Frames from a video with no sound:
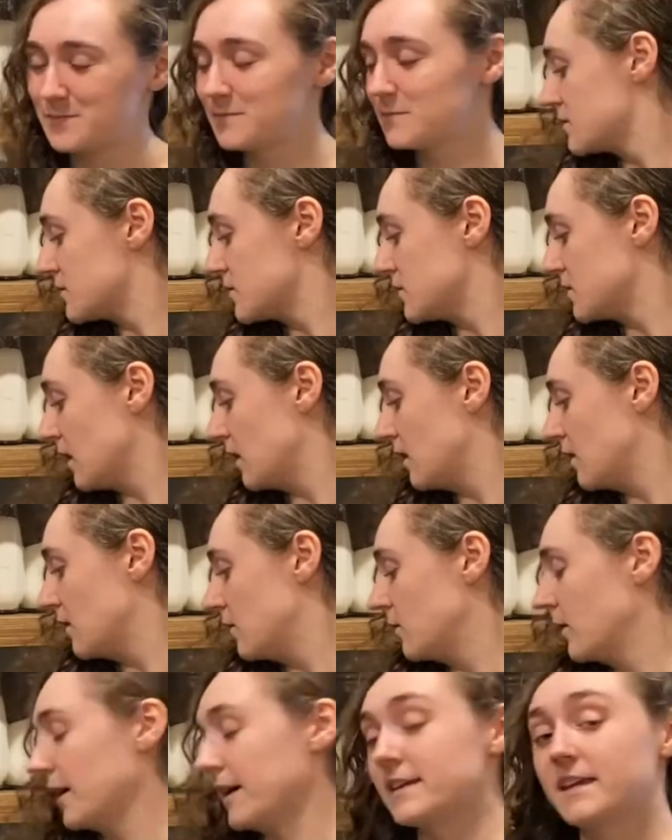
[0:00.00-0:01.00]

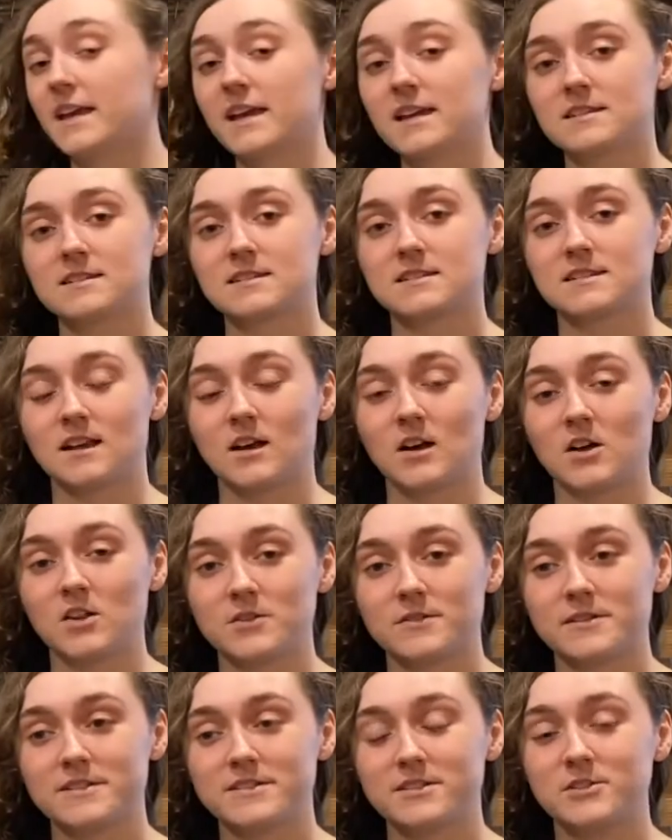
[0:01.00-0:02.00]
So I guess all there
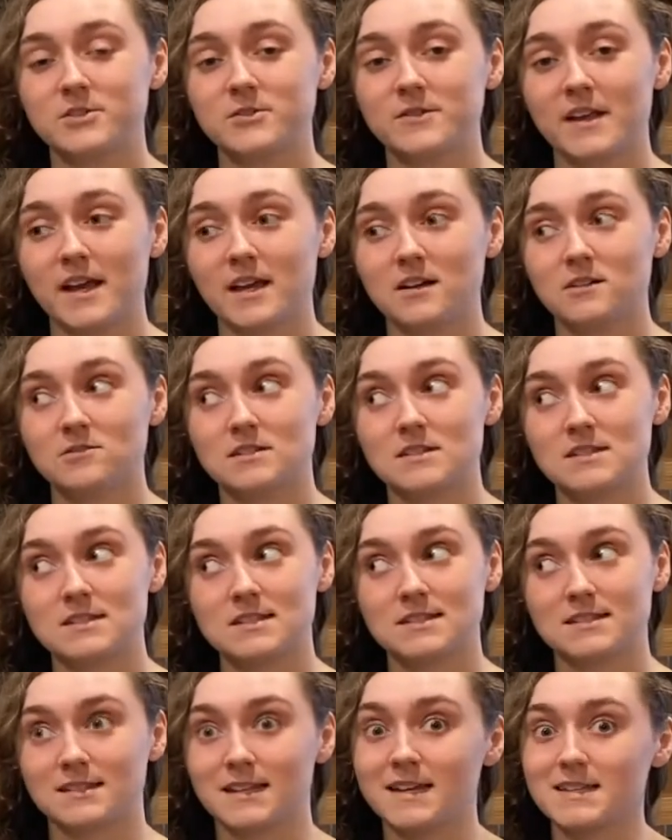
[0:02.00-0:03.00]
is to do now is
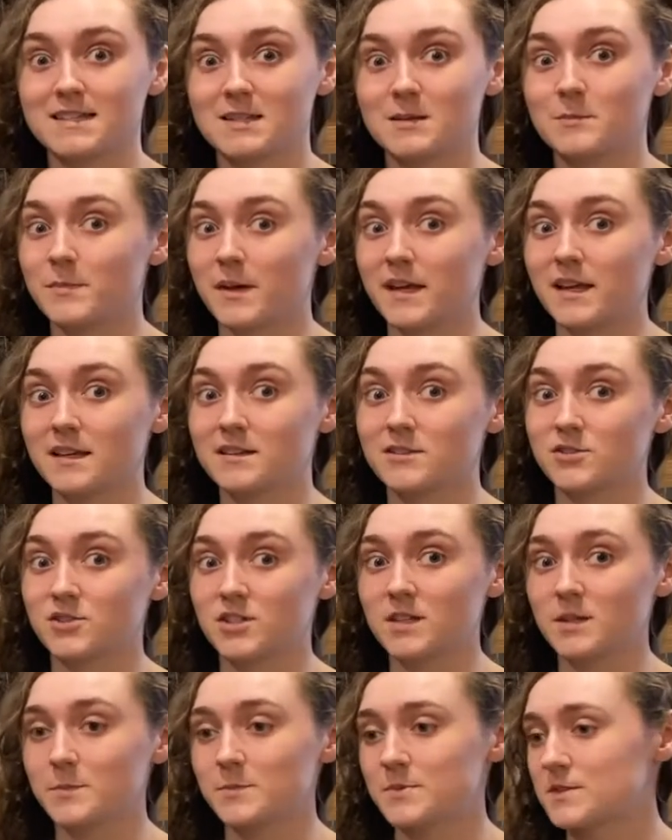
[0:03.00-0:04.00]
slice and bake the
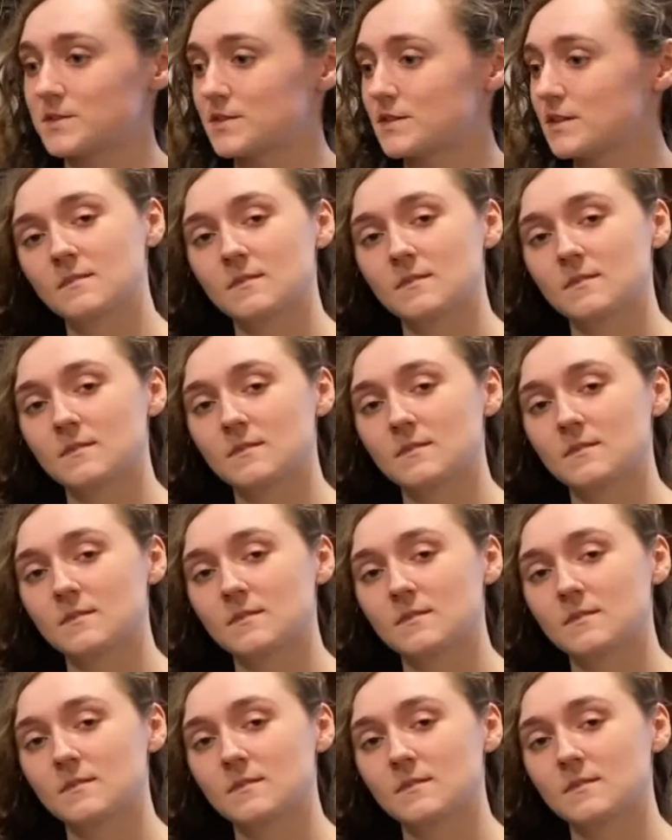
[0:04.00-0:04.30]
chips.